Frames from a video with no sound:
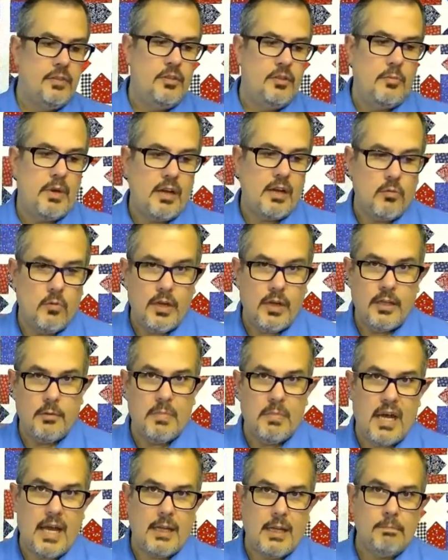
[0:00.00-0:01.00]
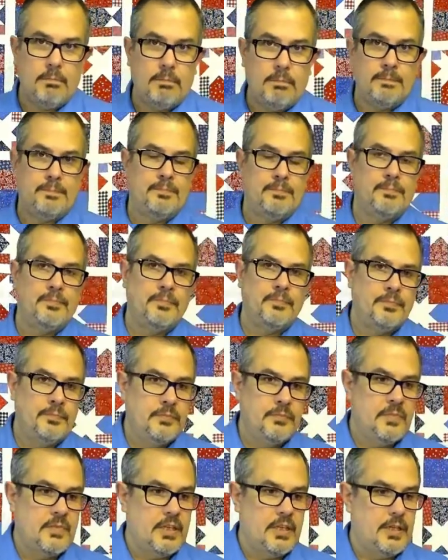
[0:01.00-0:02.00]
no matter what you buy.
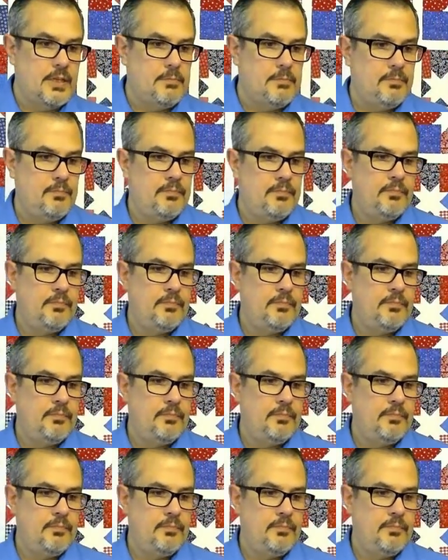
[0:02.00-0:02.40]
Okay.